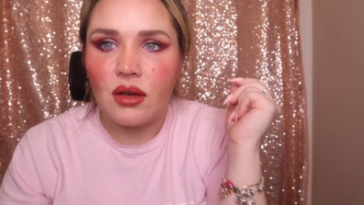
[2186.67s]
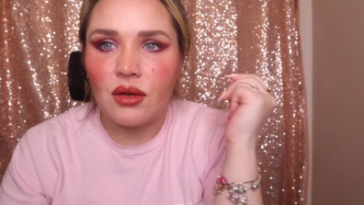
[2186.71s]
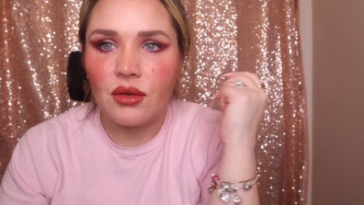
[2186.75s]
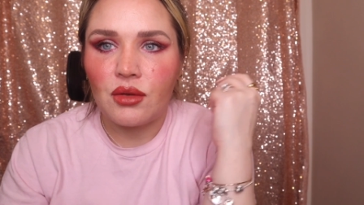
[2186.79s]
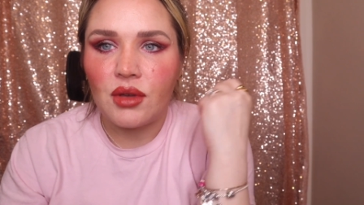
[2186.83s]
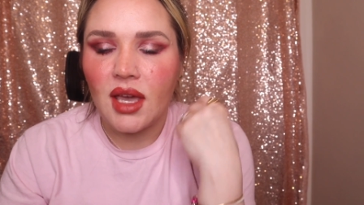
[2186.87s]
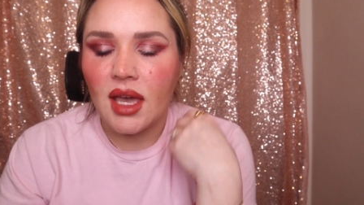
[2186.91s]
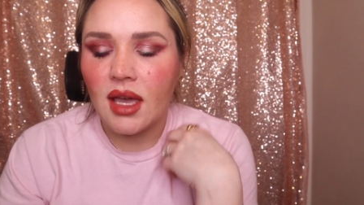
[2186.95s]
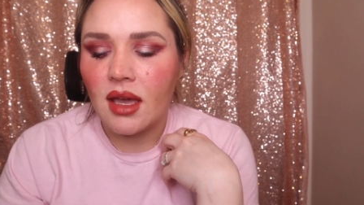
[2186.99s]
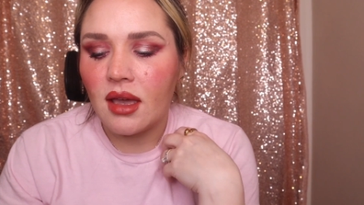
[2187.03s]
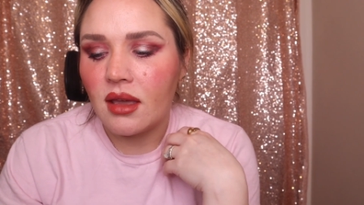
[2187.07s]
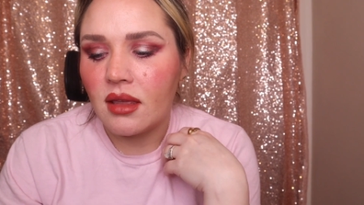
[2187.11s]

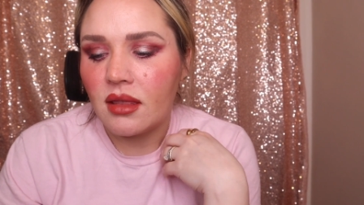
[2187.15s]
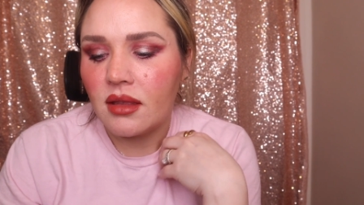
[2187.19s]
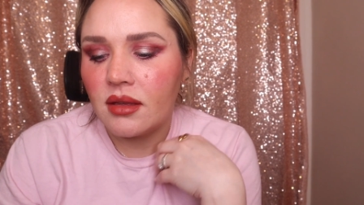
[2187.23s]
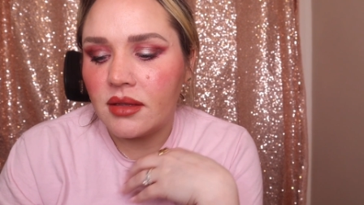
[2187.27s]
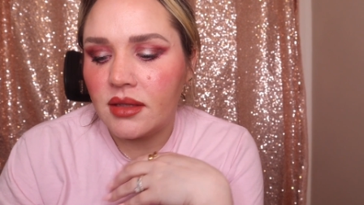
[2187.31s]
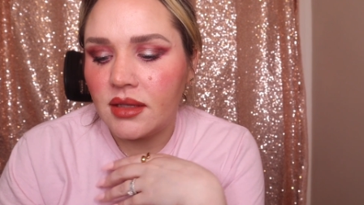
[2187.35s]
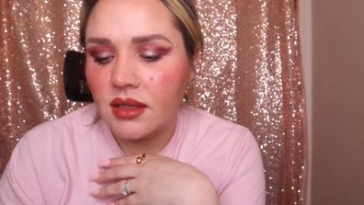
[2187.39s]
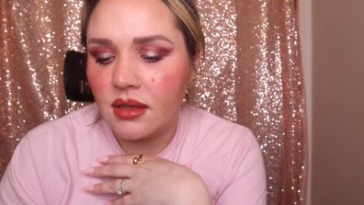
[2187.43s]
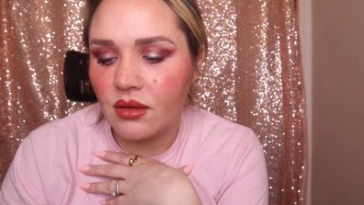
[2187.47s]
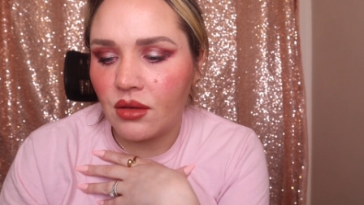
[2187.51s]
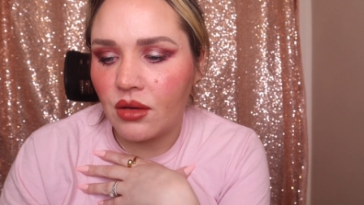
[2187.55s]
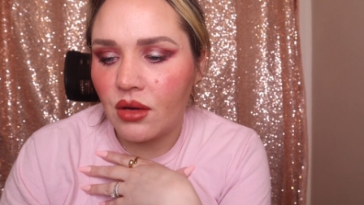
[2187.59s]
Okay, the
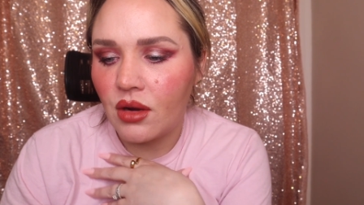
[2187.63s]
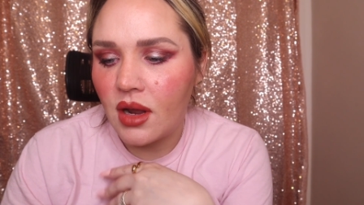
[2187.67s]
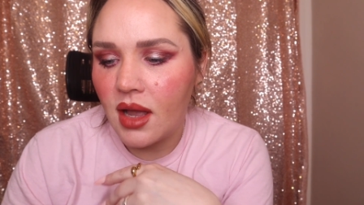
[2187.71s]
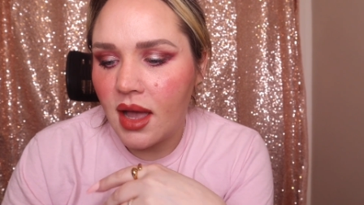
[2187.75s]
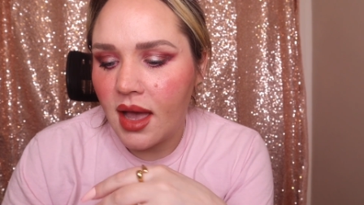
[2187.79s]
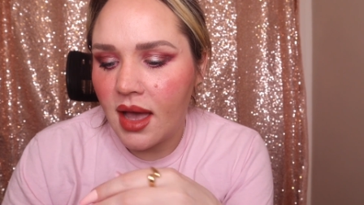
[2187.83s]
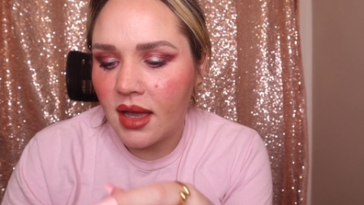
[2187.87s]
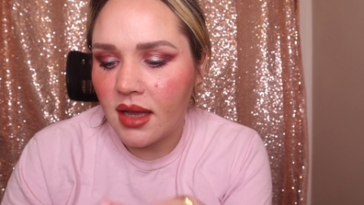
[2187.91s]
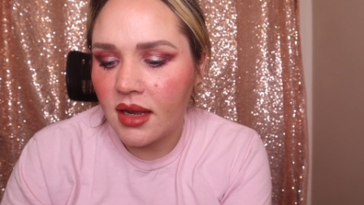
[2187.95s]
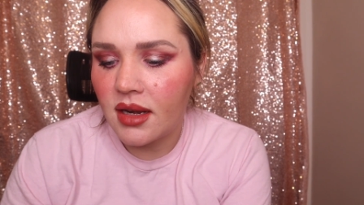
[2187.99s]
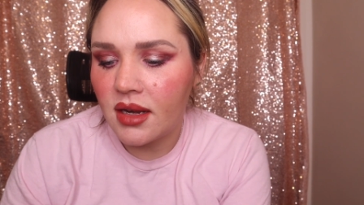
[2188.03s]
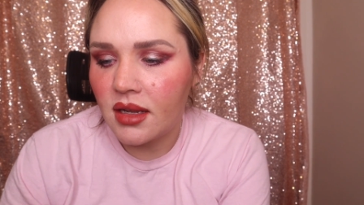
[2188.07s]
Dior
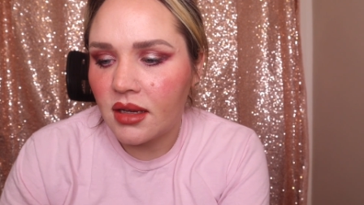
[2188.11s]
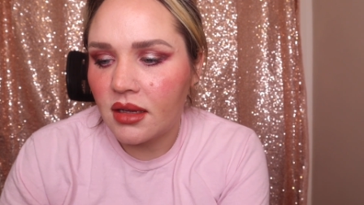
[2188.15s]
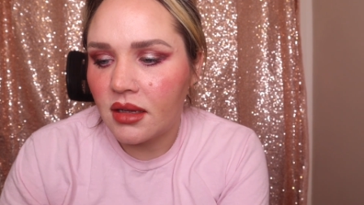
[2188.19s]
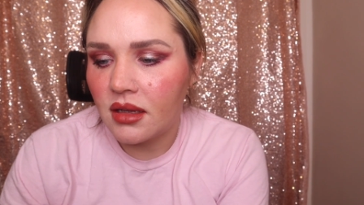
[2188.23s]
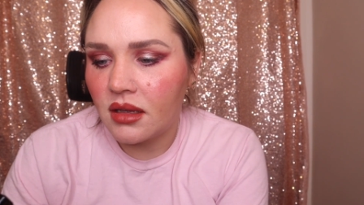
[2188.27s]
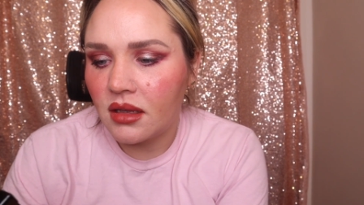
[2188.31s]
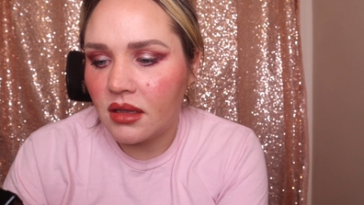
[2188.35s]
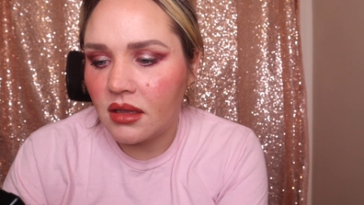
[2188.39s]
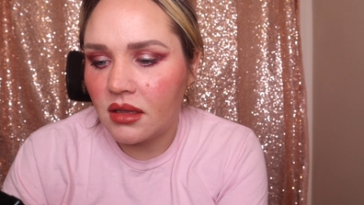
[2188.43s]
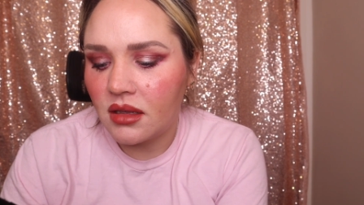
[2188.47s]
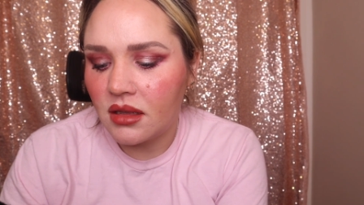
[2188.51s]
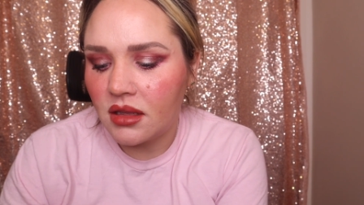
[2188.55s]
Addict
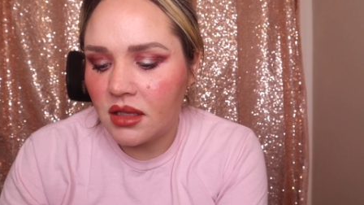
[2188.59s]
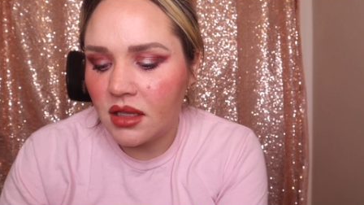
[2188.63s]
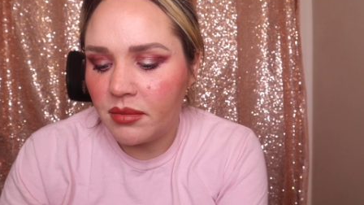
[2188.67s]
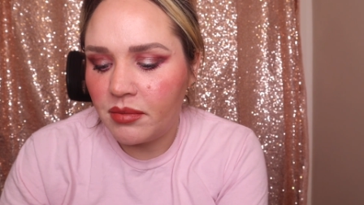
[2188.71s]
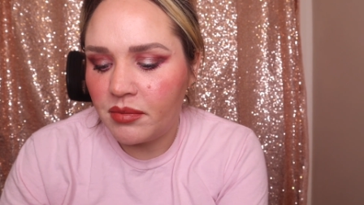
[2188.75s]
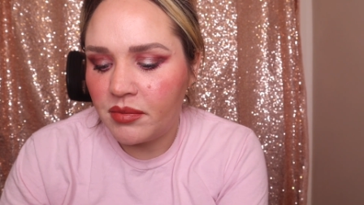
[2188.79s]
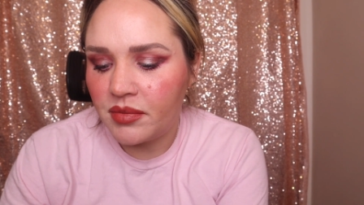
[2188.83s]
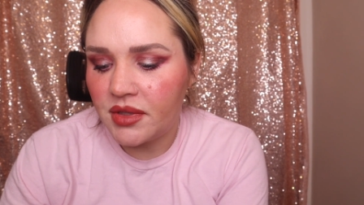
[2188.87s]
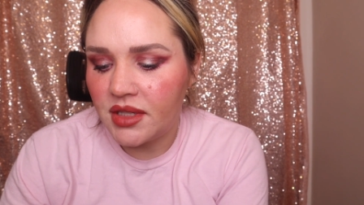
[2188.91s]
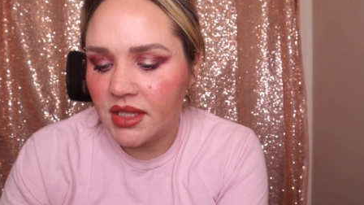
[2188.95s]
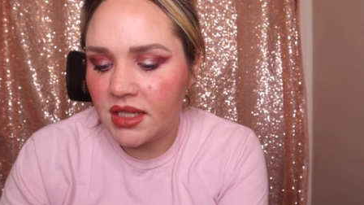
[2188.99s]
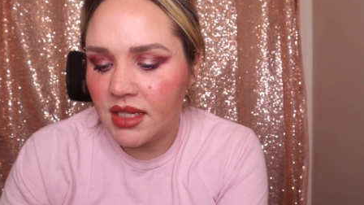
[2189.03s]
Lip
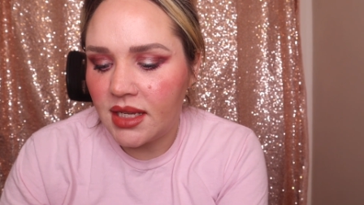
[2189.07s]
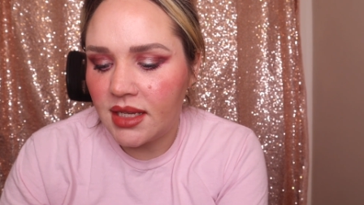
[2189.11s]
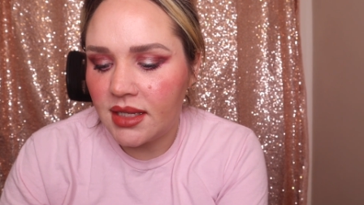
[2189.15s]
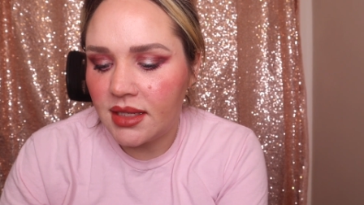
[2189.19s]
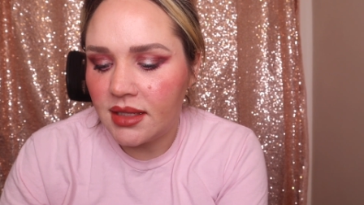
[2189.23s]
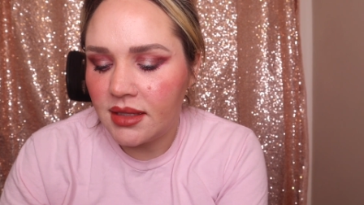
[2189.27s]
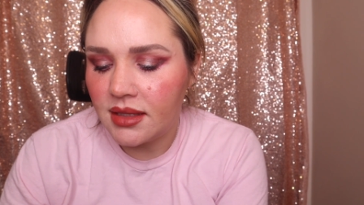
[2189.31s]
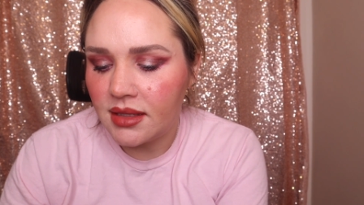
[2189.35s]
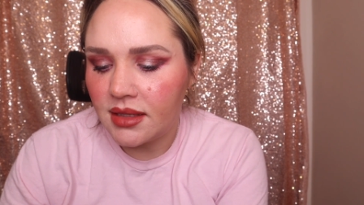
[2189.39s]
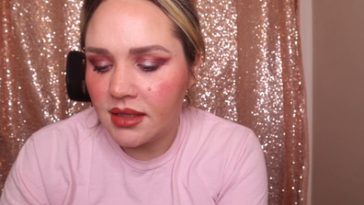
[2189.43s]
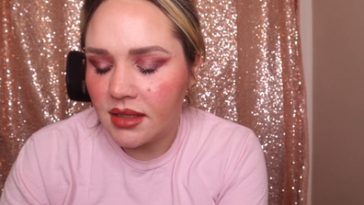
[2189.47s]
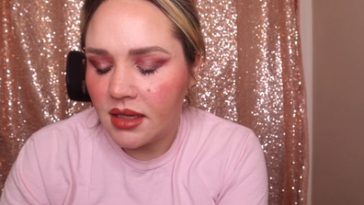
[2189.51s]

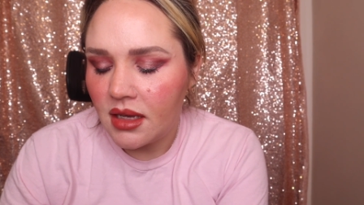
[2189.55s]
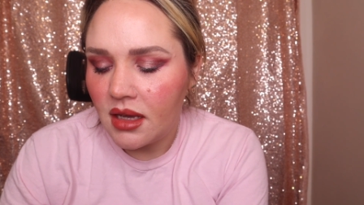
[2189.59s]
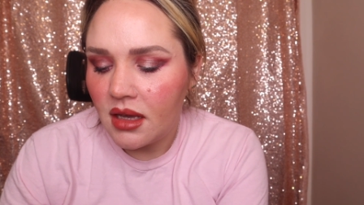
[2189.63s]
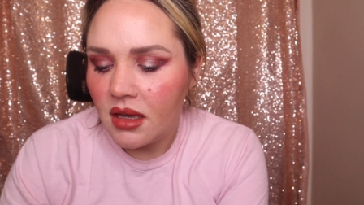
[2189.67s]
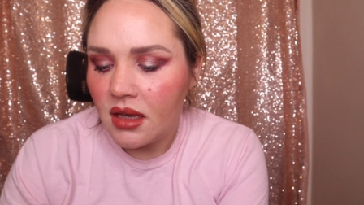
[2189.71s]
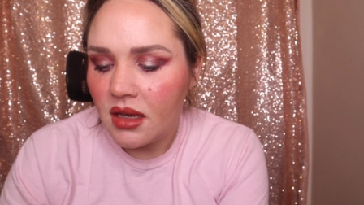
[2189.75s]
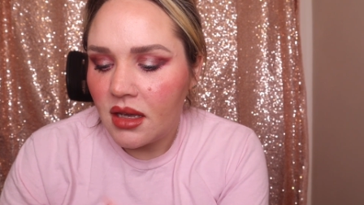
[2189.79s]
Tint.